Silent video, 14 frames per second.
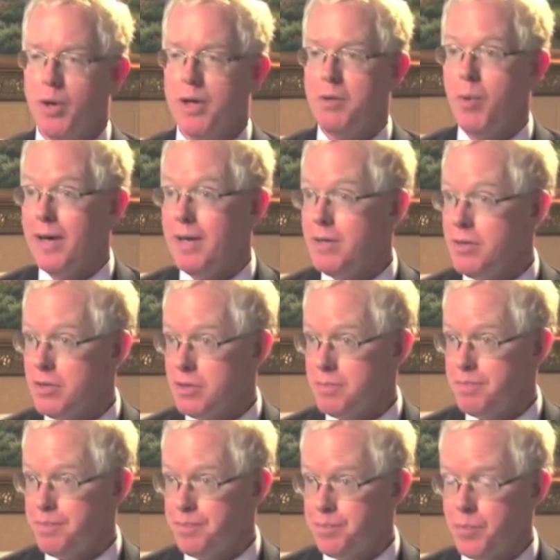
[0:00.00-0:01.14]
wins,
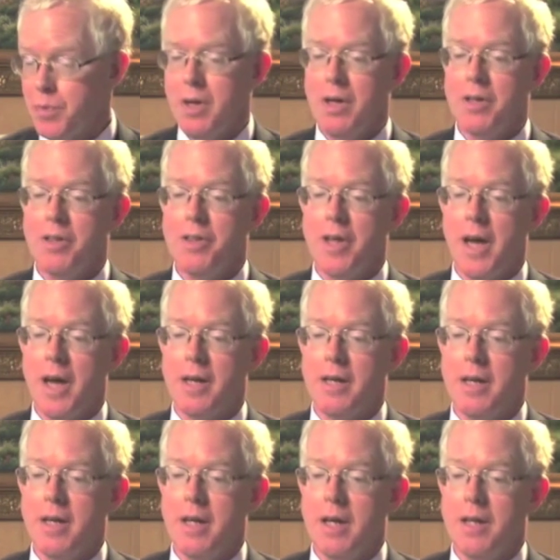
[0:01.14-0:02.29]
then
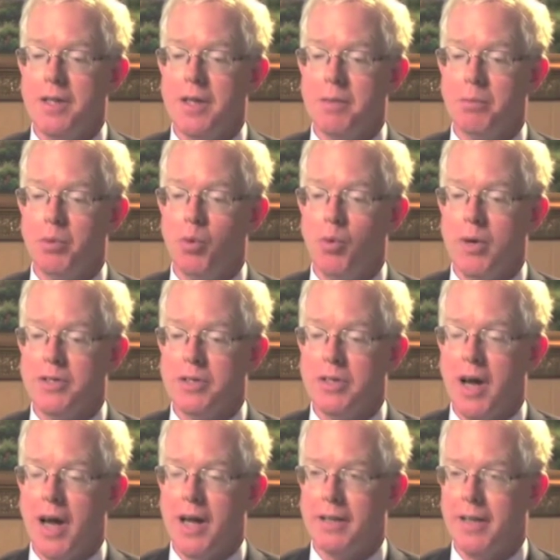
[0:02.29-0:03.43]
the employee is
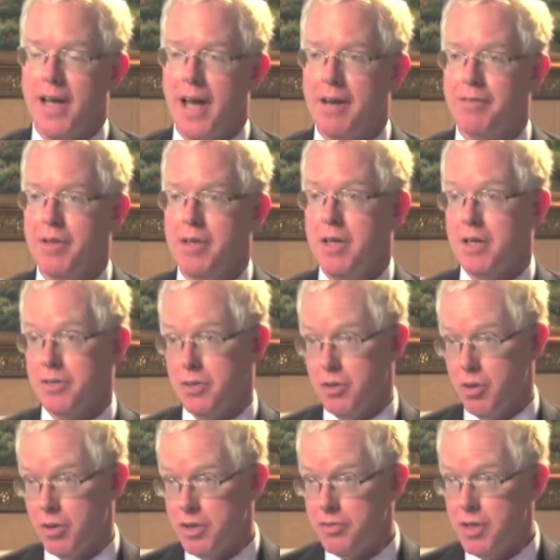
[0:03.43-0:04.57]
entitled to have his
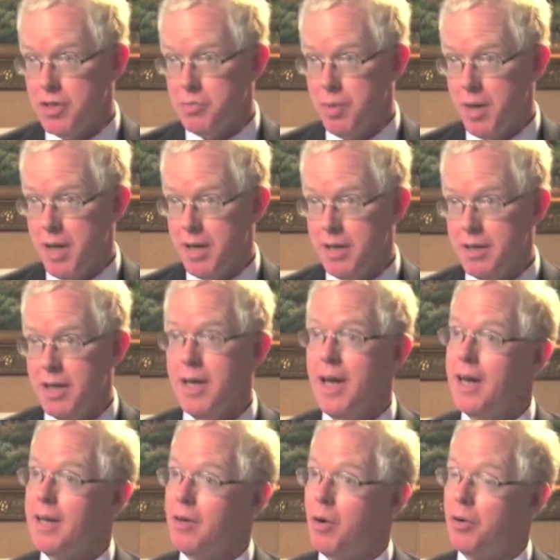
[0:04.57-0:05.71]
attorney's fees paid
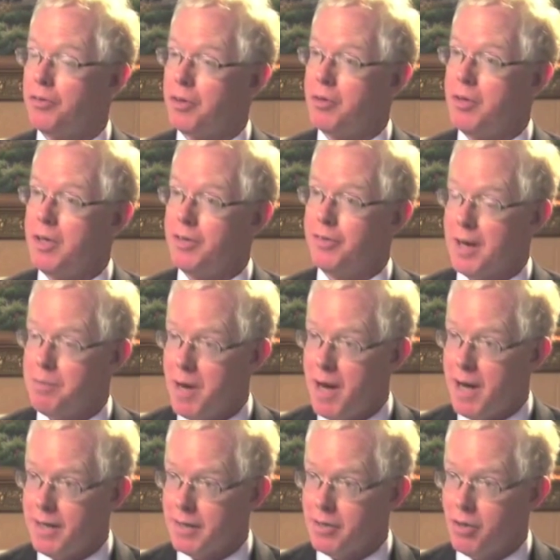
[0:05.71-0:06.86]
and also his
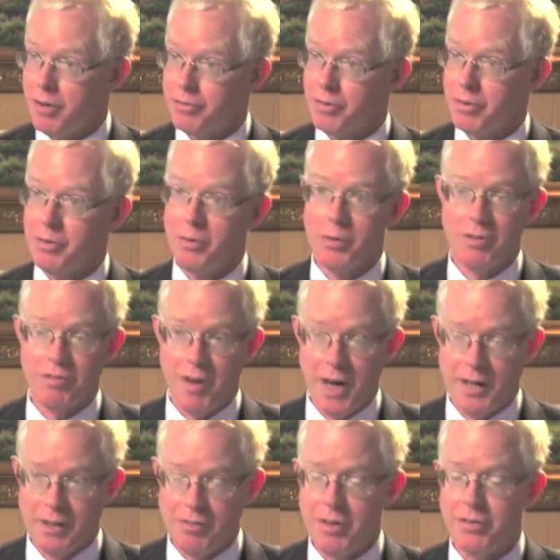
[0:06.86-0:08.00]
out-of-pocket costs, including
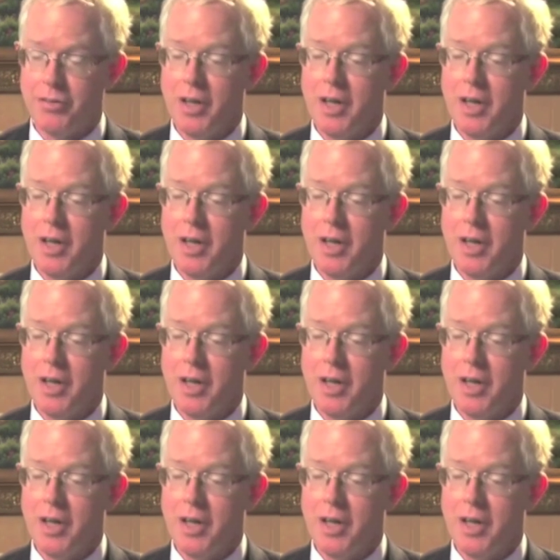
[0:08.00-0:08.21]
filing fees.